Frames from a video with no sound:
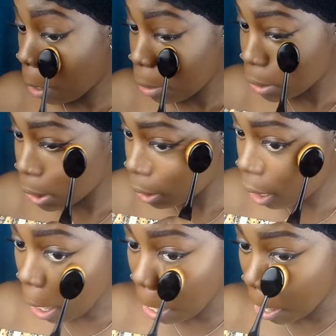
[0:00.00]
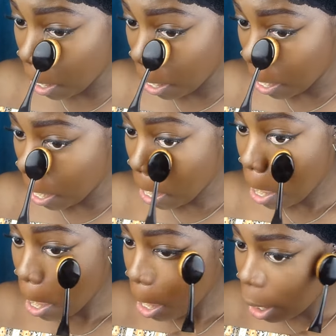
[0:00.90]
So yeah,
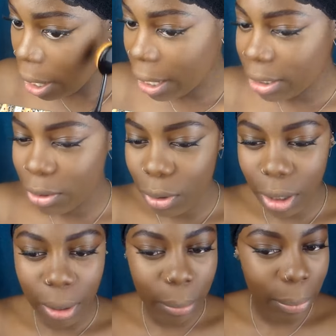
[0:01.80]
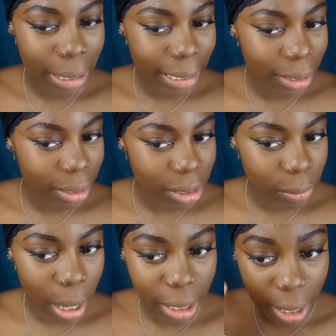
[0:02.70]
it's not completely to
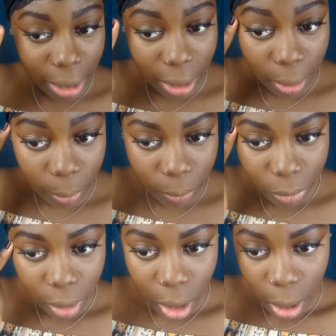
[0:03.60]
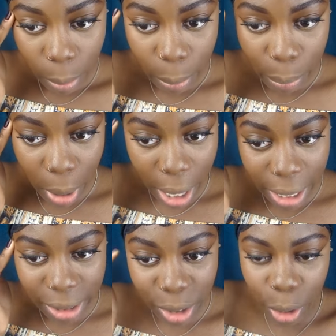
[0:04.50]
my liking, but
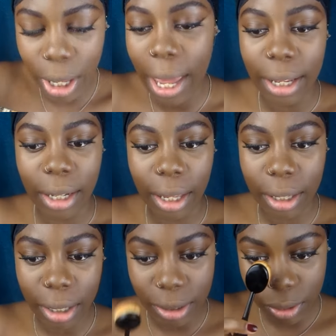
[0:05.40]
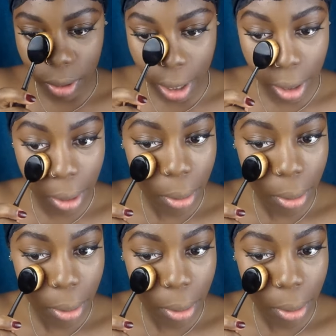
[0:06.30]
it's okay, like it's alright.